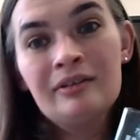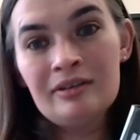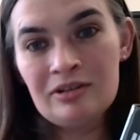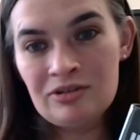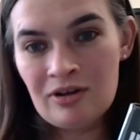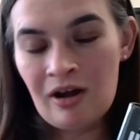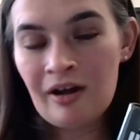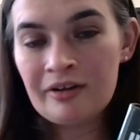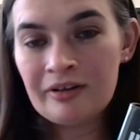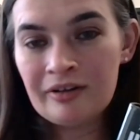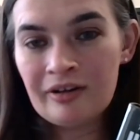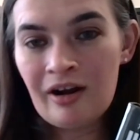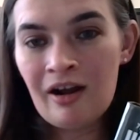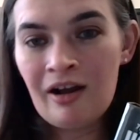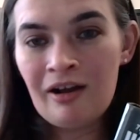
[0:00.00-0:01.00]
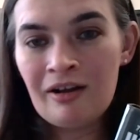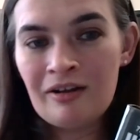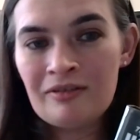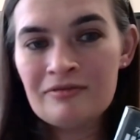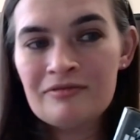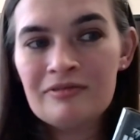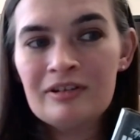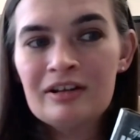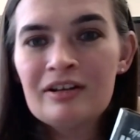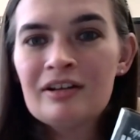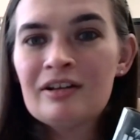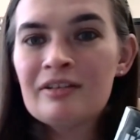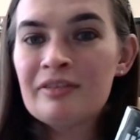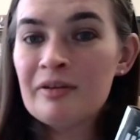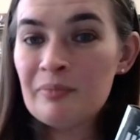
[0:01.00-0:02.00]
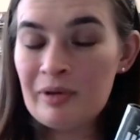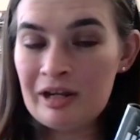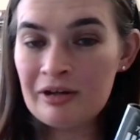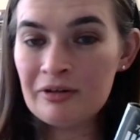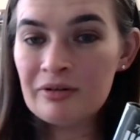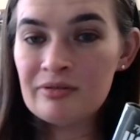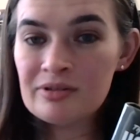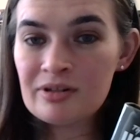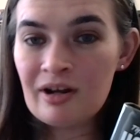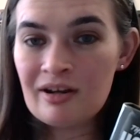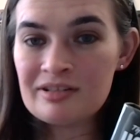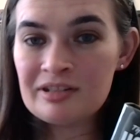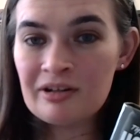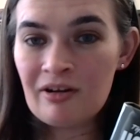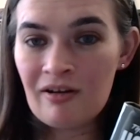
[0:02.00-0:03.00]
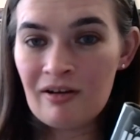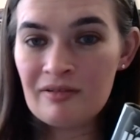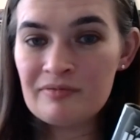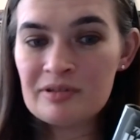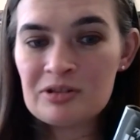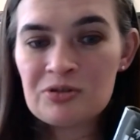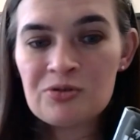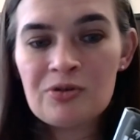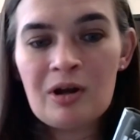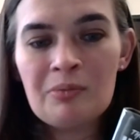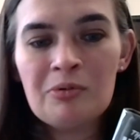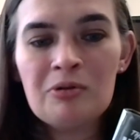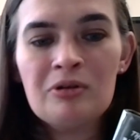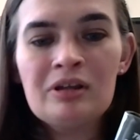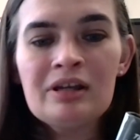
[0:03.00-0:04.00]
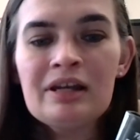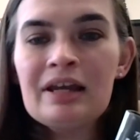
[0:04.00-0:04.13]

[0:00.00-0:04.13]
the daughter of the mayor who's causing all of this trouble.